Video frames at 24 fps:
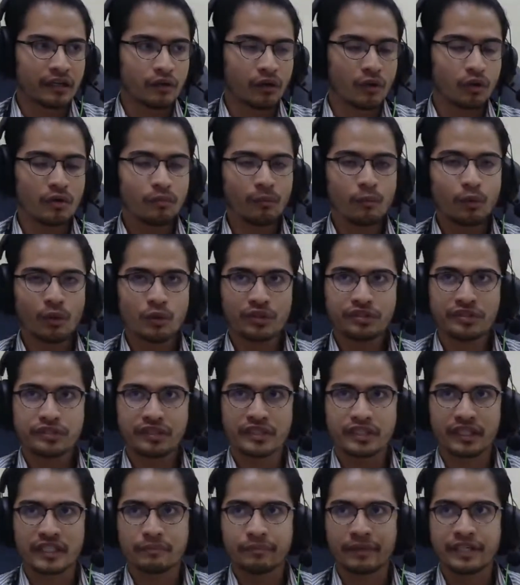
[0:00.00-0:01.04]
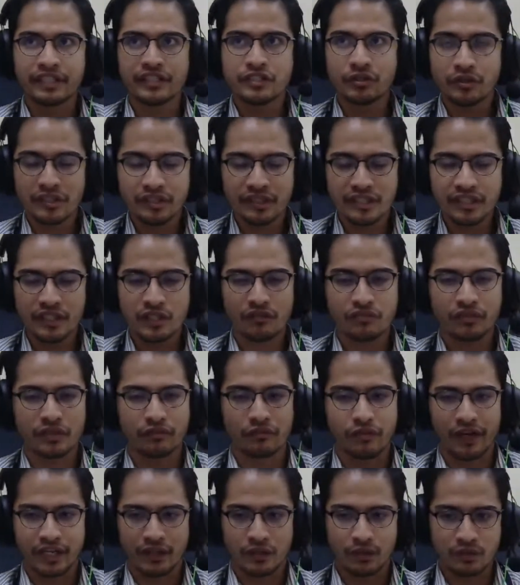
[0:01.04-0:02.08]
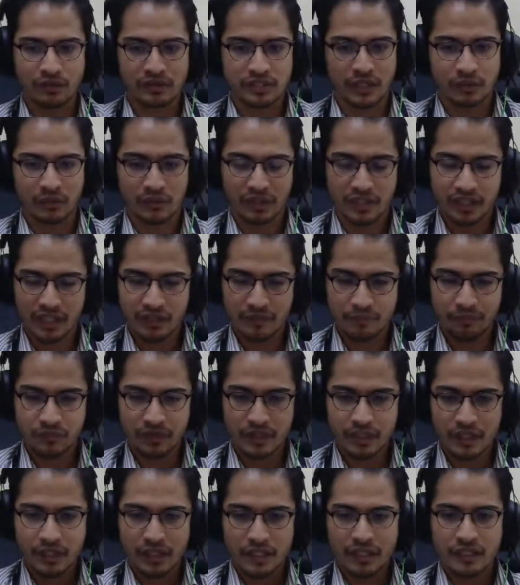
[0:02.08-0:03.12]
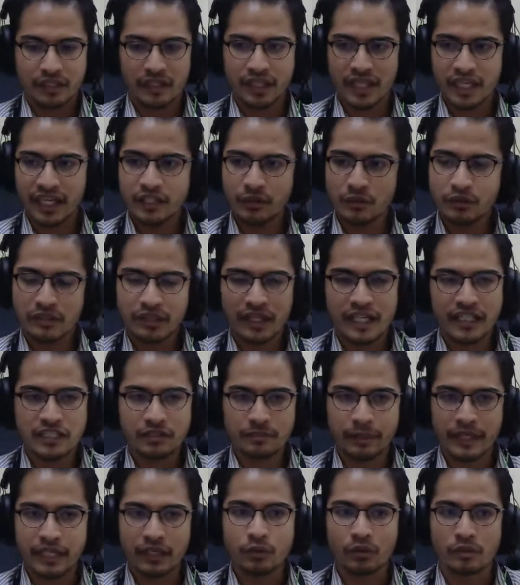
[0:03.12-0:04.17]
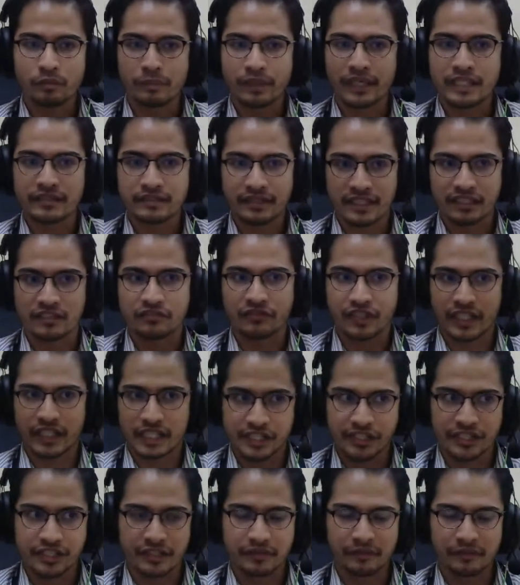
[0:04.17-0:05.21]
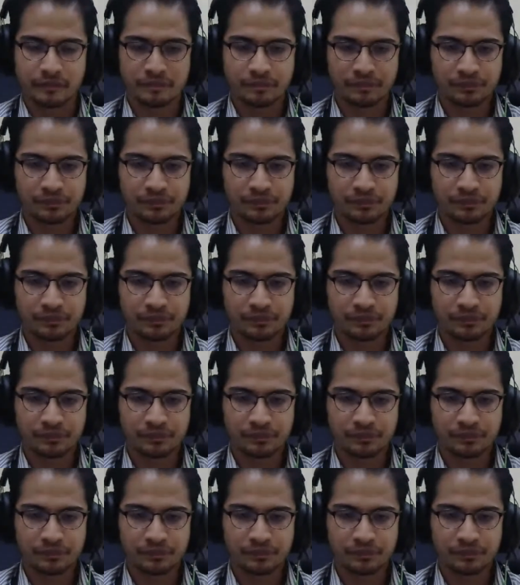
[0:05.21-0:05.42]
almost majority of the vendors out there, they utilize payload-based classification.